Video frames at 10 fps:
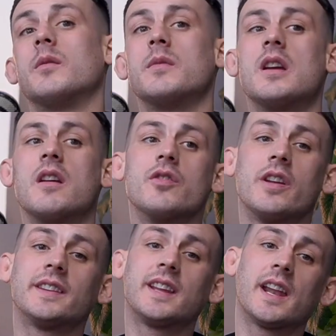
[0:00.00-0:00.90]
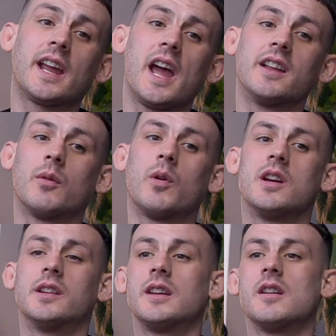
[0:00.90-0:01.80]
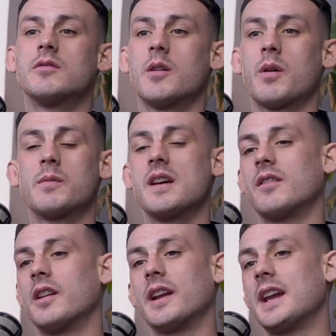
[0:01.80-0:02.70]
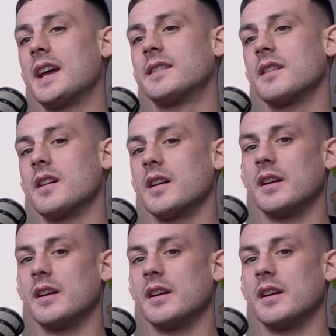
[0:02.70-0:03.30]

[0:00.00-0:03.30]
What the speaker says: If you're not dedicated to what you're doing, you're probably never going to get there.